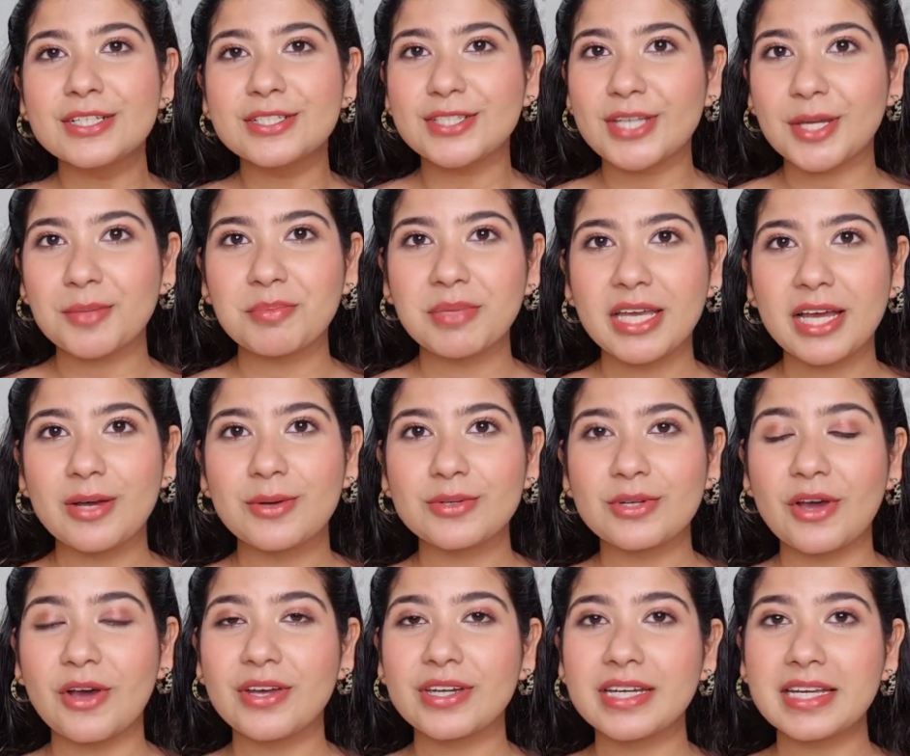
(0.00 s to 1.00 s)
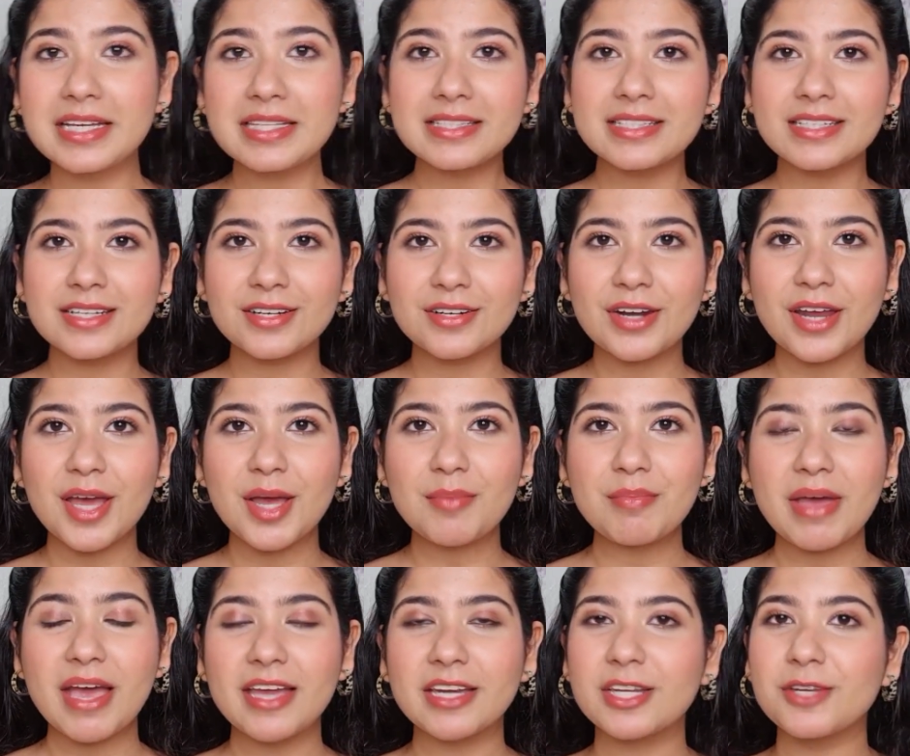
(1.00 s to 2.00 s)
Check me out on
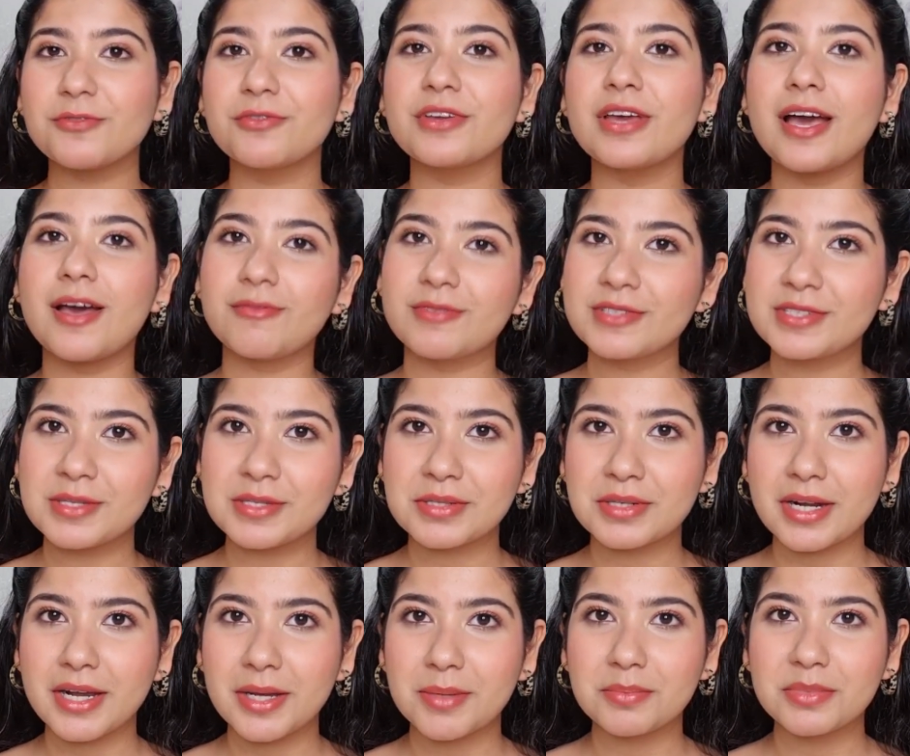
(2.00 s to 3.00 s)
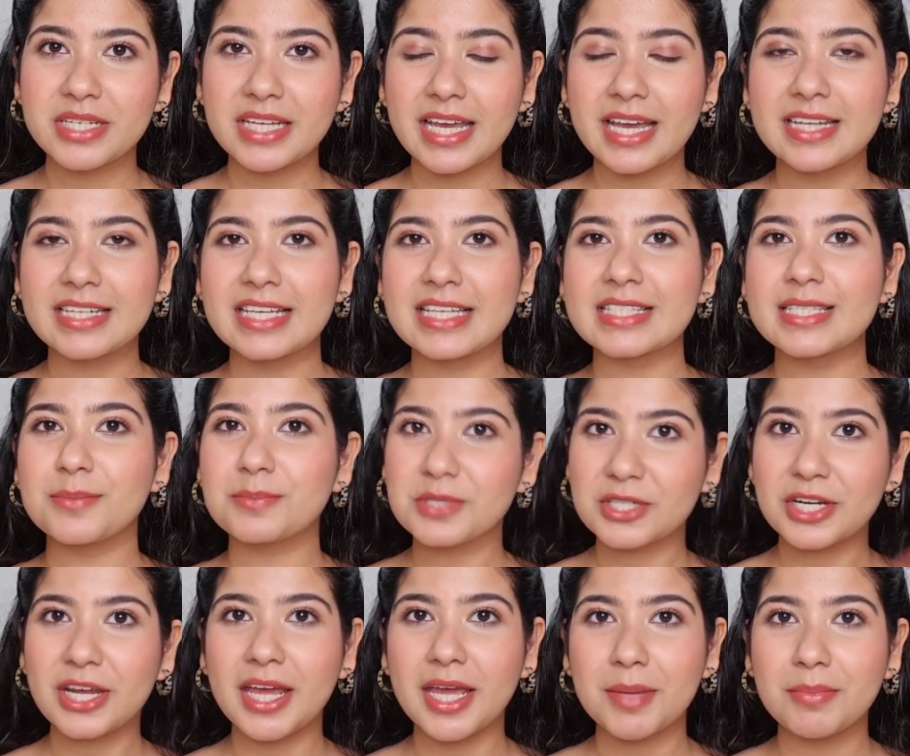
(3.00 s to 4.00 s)
Instagram, and if you haven't subscribed yet,
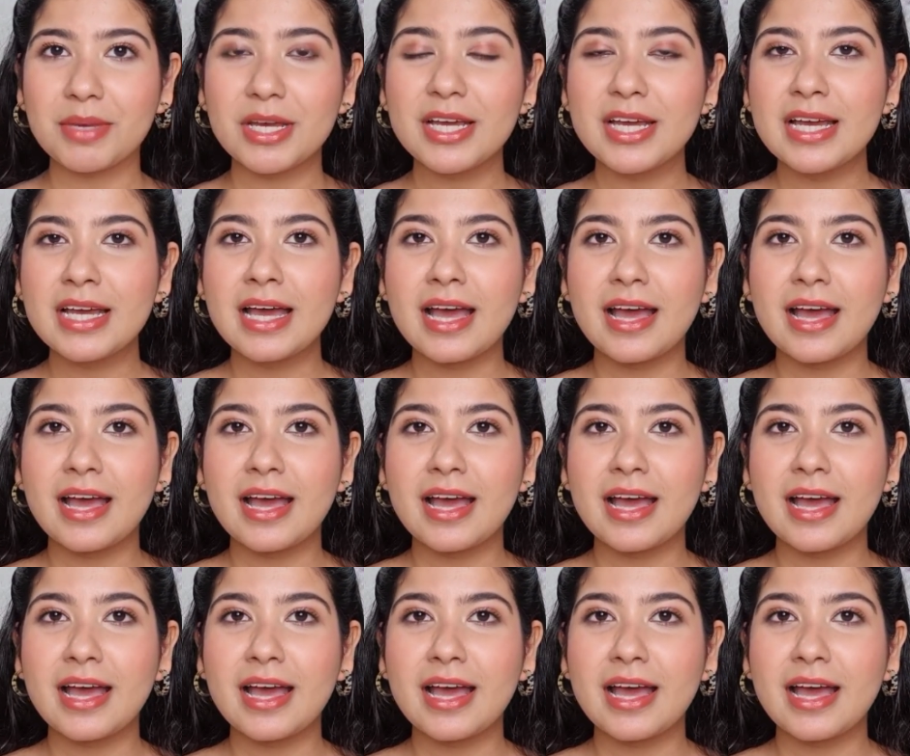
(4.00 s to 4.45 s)
subscribe,